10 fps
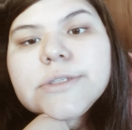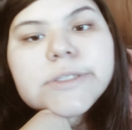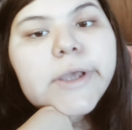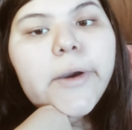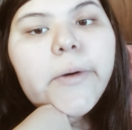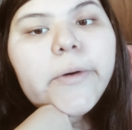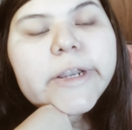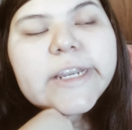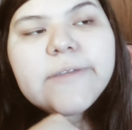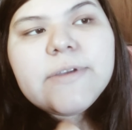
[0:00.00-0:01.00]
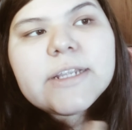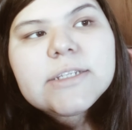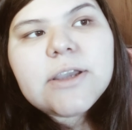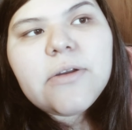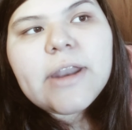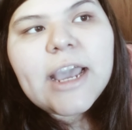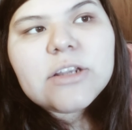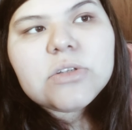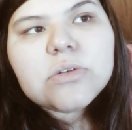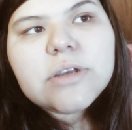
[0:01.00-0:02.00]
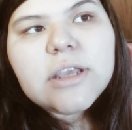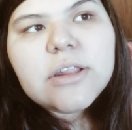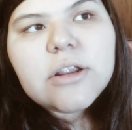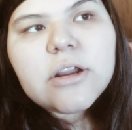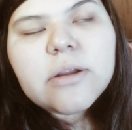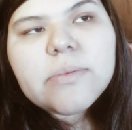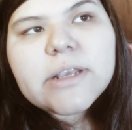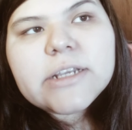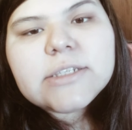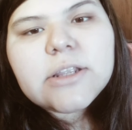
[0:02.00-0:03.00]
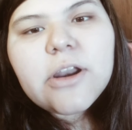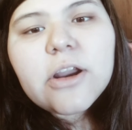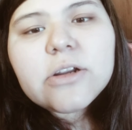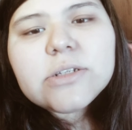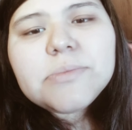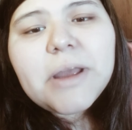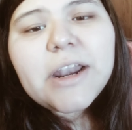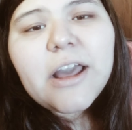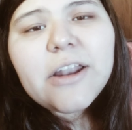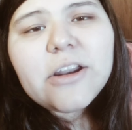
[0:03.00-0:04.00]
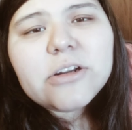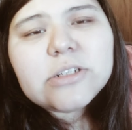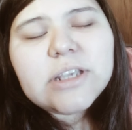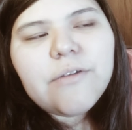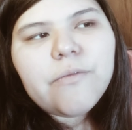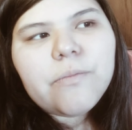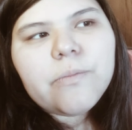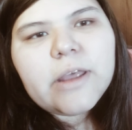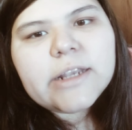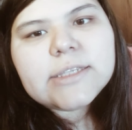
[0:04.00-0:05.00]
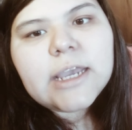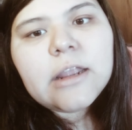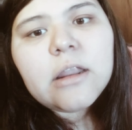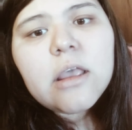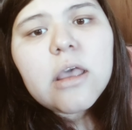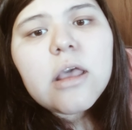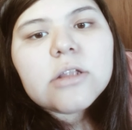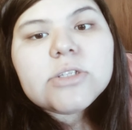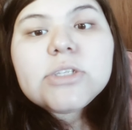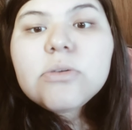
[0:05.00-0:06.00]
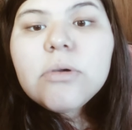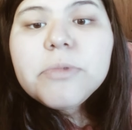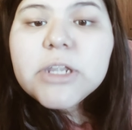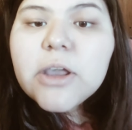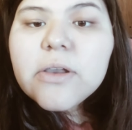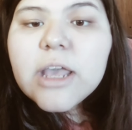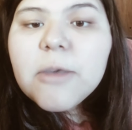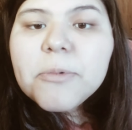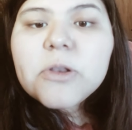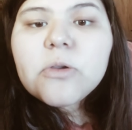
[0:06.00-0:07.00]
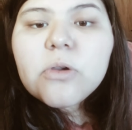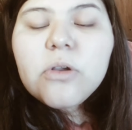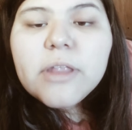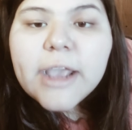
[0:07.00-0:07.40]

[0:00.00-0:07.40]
So I didn't even get to go natural either, because my night nurse, kept like saying, "Do you want me to go get epidural?"